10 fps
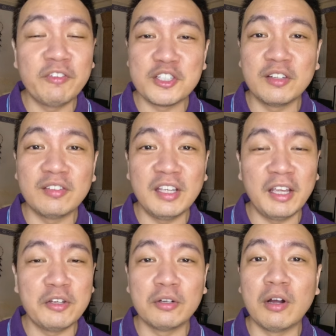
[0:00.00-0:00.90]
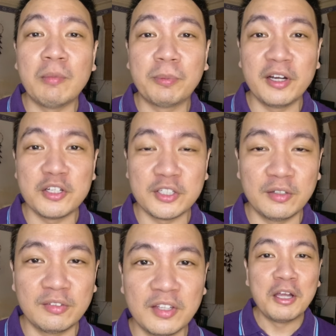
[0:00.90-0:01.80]
efficiency in your
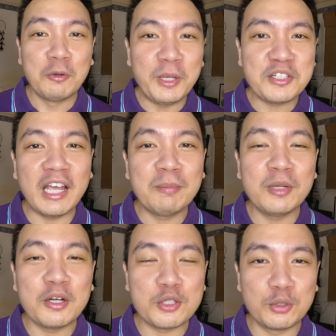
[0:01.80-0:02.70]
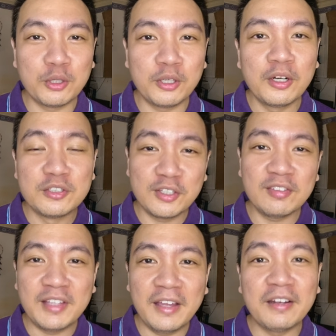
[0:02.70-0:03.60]
operations, which I'm not sure
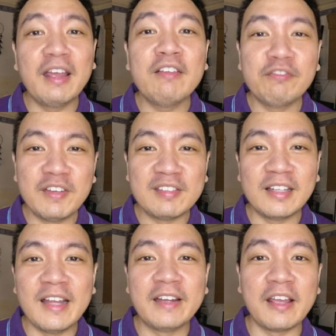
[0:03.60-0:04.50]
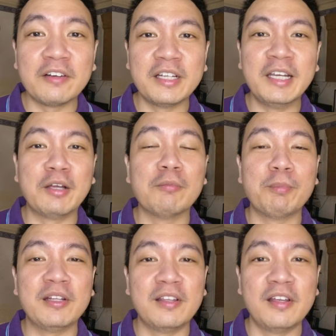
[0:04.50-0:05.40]
just yet if Vistaland can really
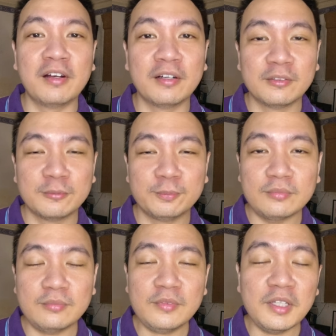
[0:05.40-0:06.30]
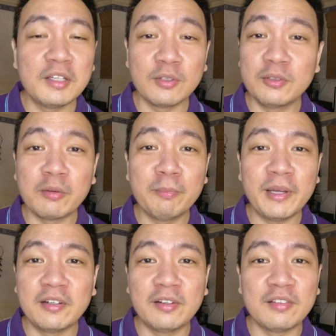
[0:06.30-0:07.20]
compete here. So the
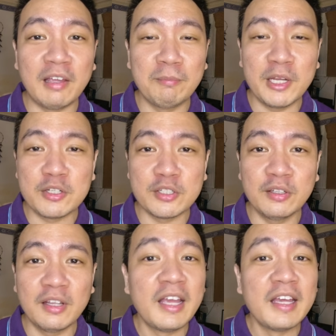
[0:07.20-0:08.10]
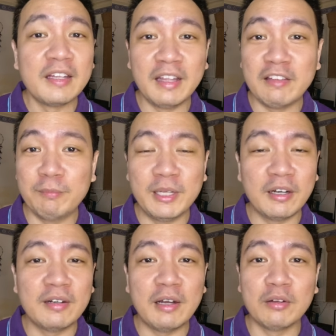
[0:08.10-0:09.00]
competitors I mentioned, they've been
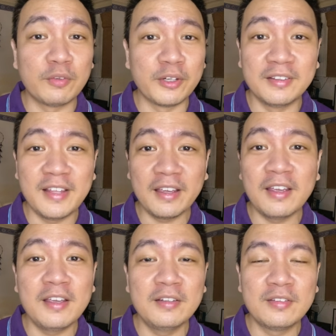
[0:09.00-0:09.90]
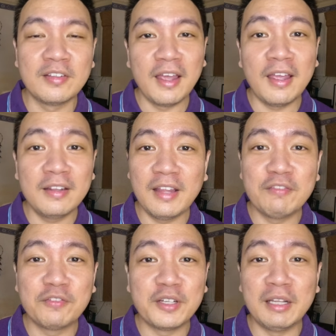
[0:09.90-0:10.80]
around for decades and
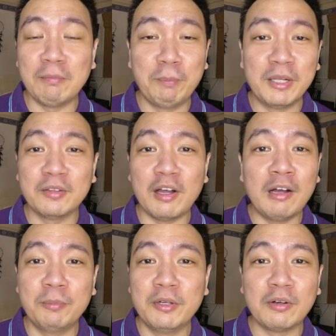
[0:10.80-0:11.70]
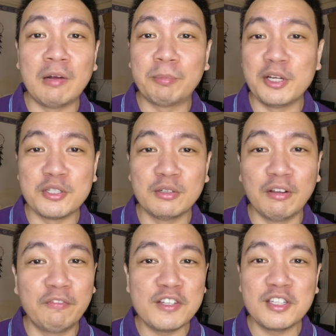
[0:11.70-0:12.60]
they've really built up their
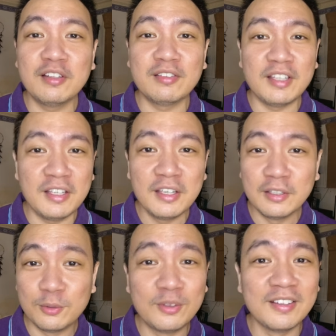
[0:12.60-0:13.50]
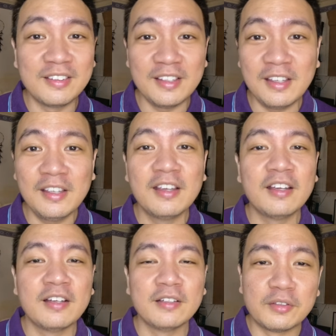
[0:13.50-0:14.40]
operational efficiency to the T.
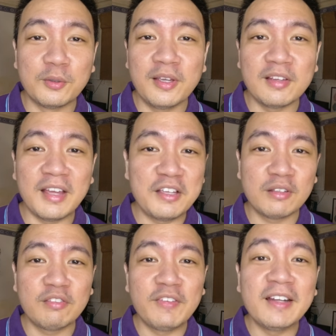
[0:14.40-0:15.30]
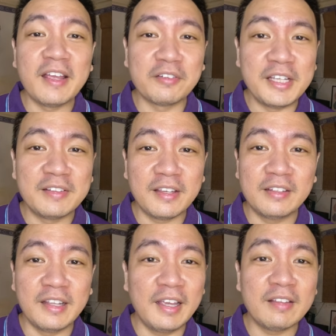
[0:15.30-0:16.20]
So yes, I just feel like
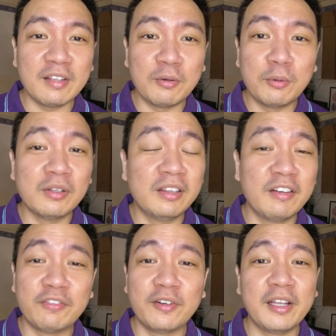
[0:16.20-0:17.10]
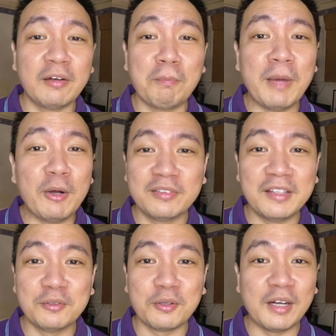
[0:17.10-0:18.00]
retail is a whole different
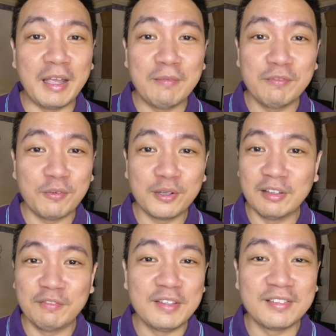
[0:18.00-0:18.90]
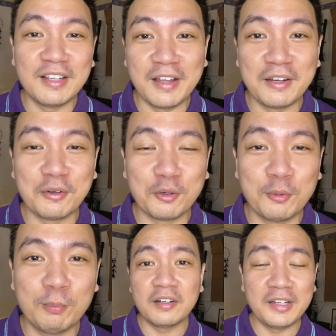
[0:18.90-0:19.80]
mountain to climb for the Vistaland
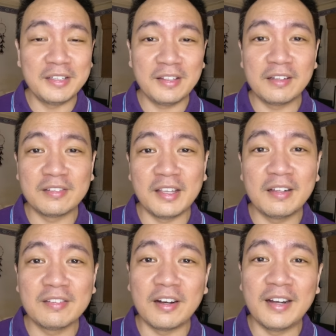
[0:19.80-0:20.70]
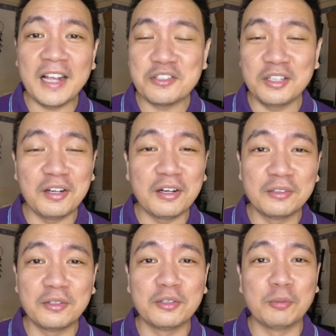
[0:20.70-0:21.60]
Group. Retail sales are actually
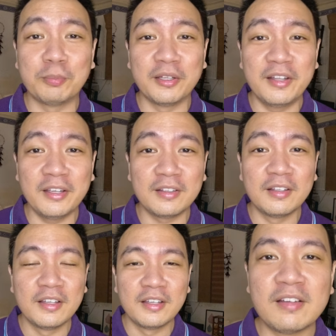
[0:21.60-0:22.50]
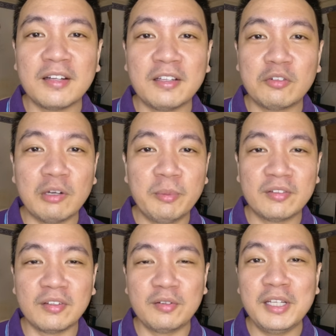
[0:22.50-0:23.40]
harder to predict. It's not like the
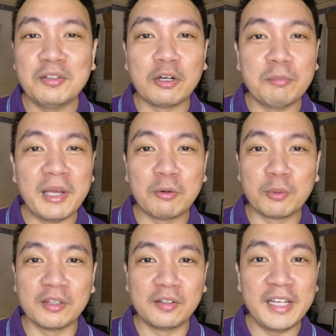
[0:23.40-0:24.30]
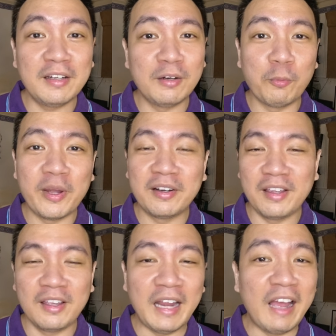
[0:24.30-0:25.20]
Robinson's REIT or Mega World REIT,
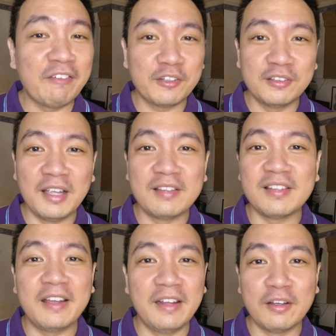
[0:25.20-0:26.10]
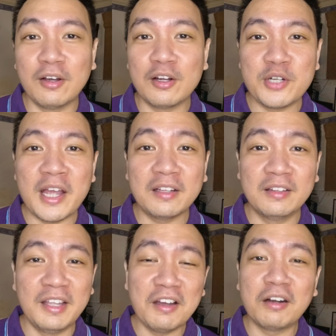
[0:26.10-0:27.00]
wherein after they sign a
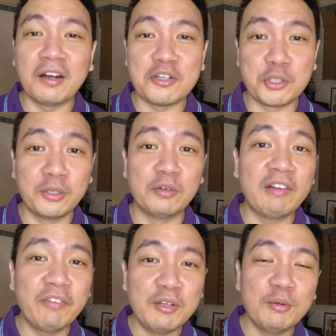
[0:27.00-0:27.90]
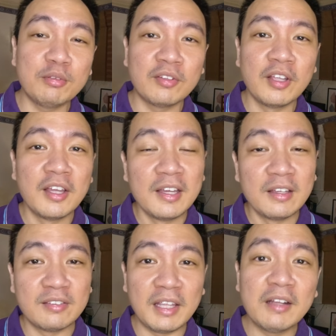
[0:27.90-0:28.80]
contract, they are assured revenues,
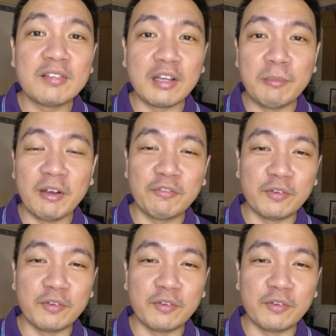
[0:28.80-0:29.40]
sales coming